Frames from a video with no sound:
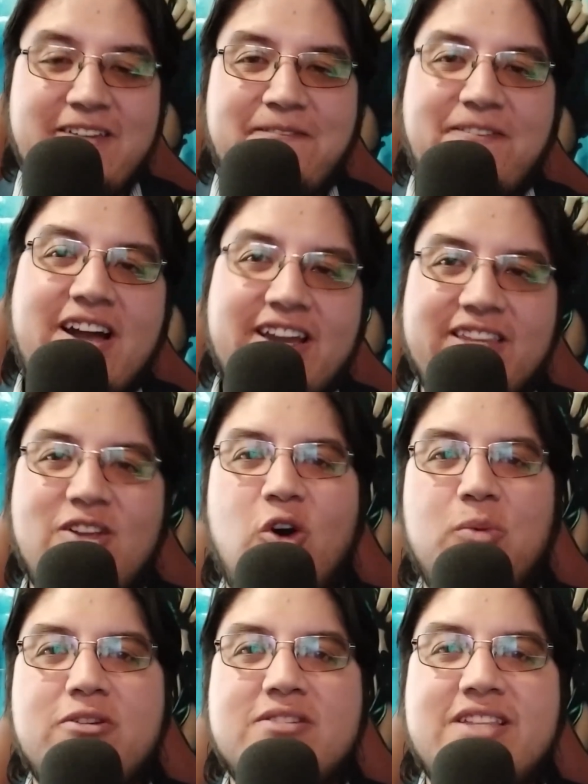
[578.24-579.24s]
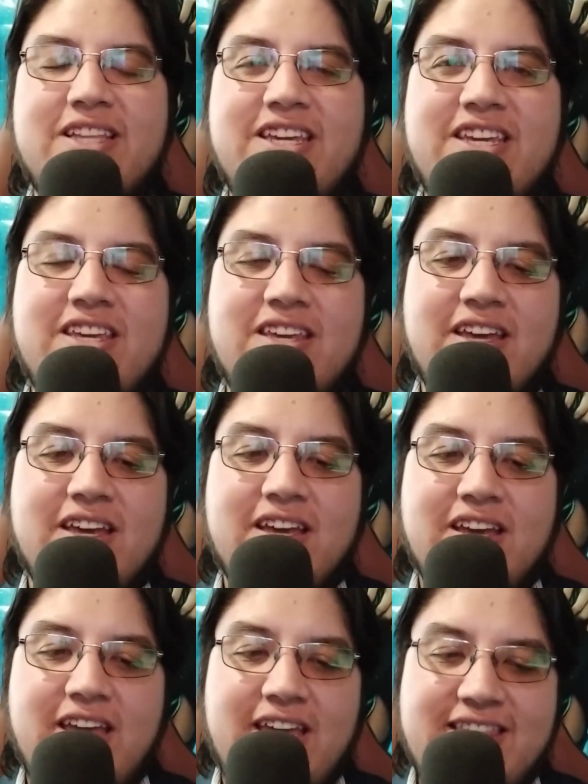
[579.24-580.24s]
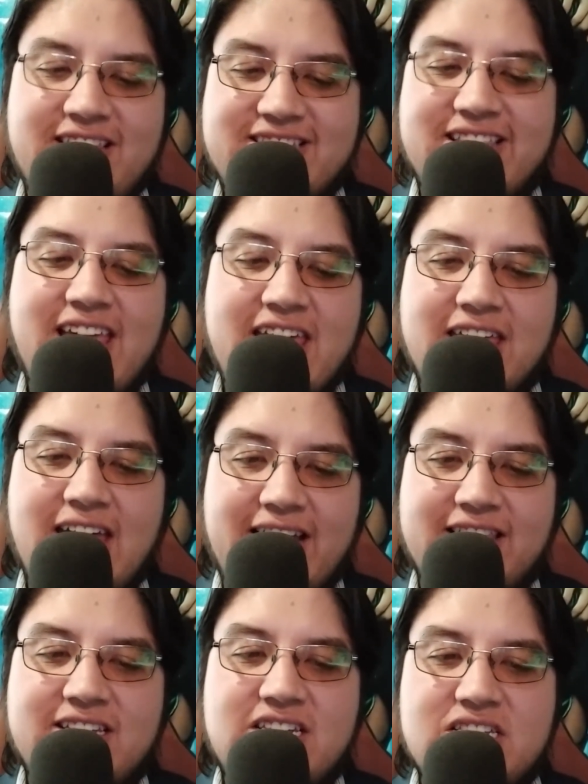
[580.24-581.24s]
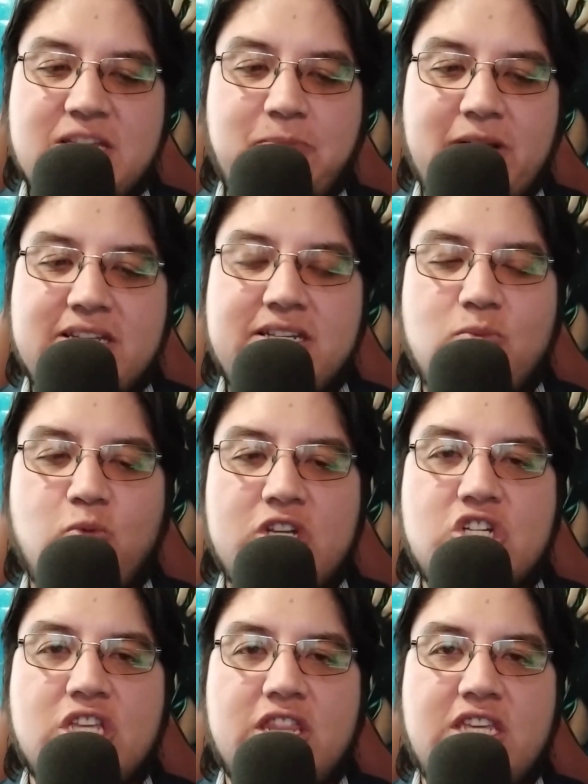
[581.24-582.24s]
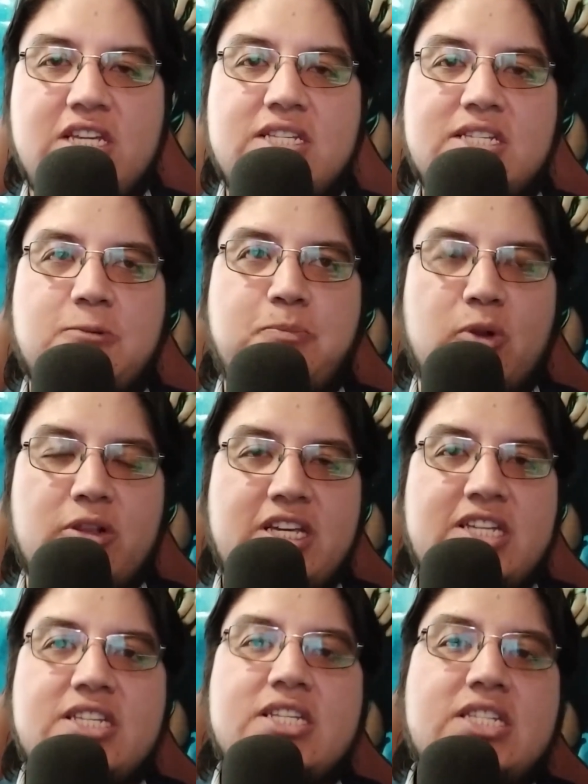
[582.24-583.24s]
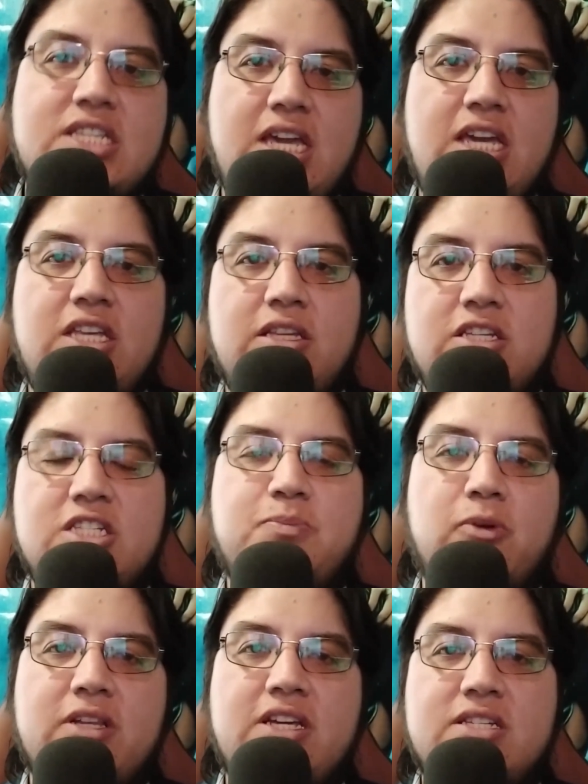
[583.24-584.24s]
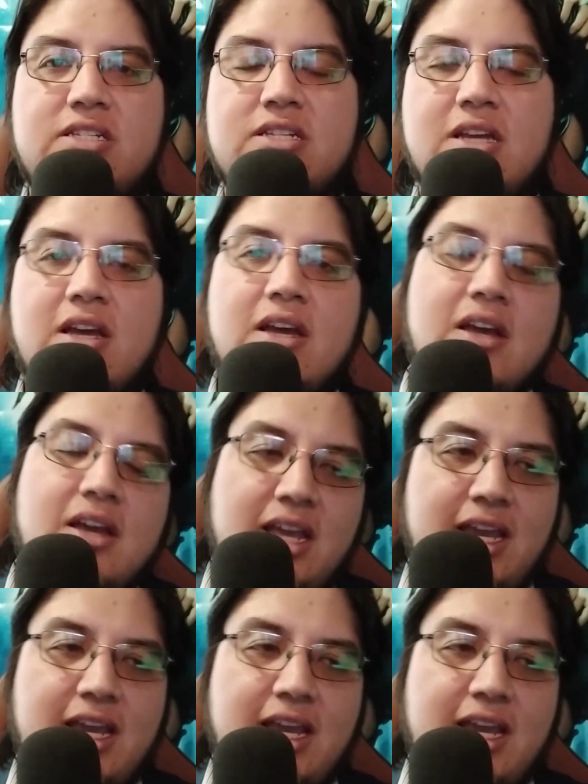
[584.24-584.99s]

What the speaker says: And they find, obviously, this lake, and this is the place in which these police state, in this police,